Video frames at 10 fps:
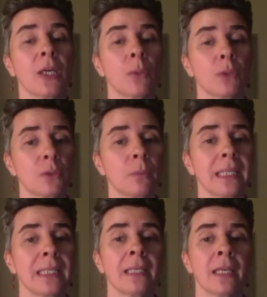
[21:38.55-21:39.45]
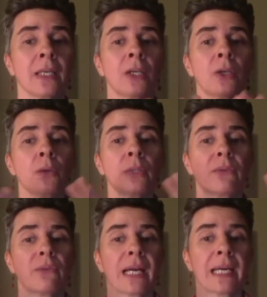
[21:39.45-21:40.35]
which mean
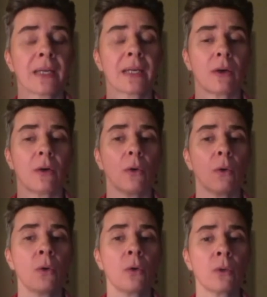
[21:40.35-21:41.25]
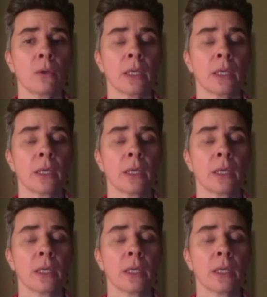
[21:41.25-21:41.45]
unify all